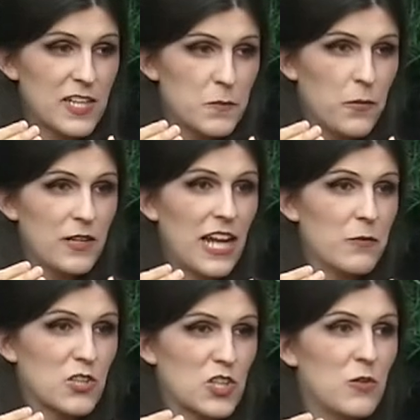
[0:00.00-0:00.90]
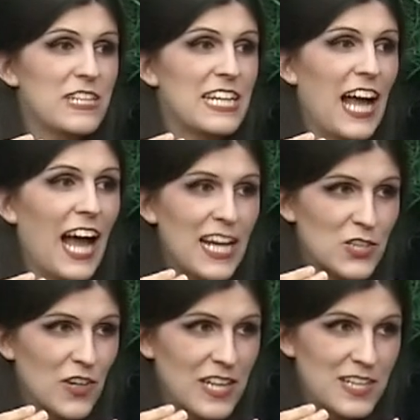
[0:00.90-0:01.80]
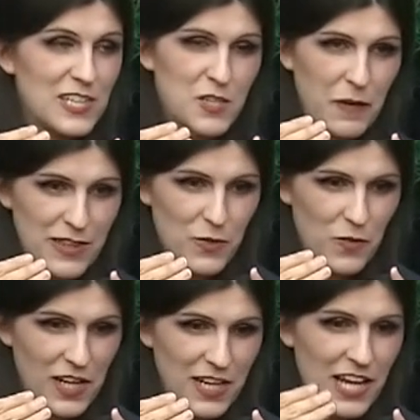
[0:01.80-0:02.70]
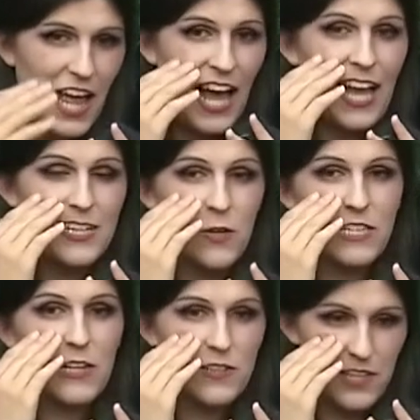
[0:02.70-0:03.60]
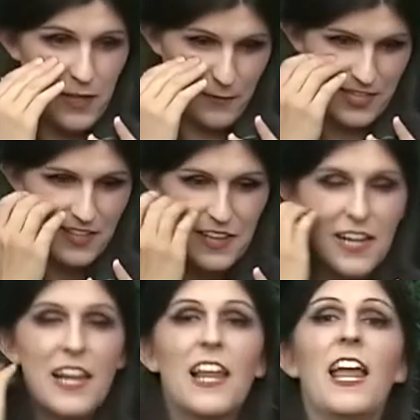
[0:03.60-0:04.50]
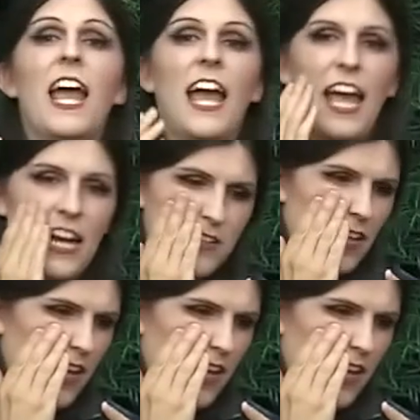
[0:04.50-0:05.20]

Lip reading: this point I was so dehydrated despite the rain, I had no tears left. And I was,